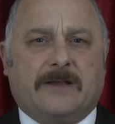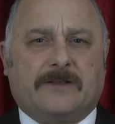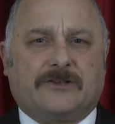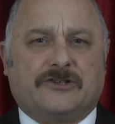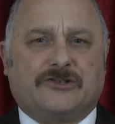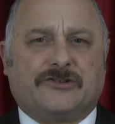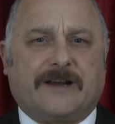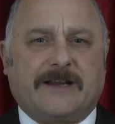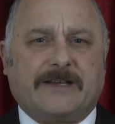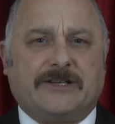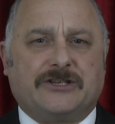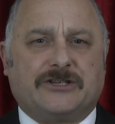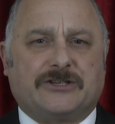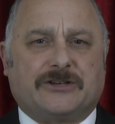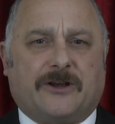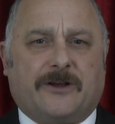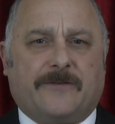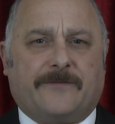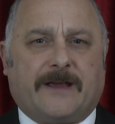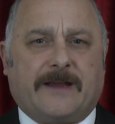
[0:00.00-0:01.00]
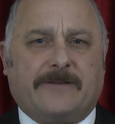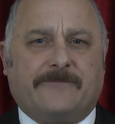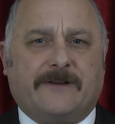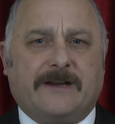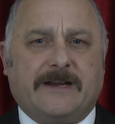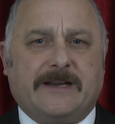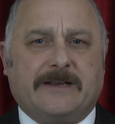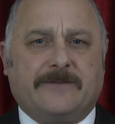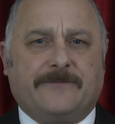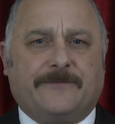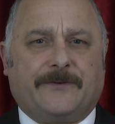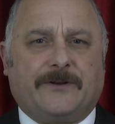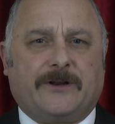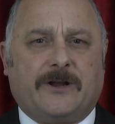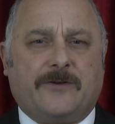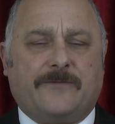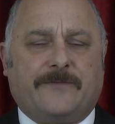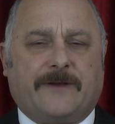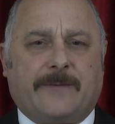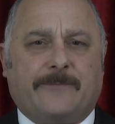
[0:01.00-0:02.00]
The trends survey reading for
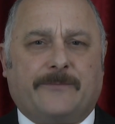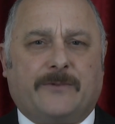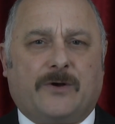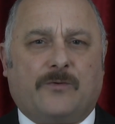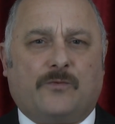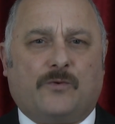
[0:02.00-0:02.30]
November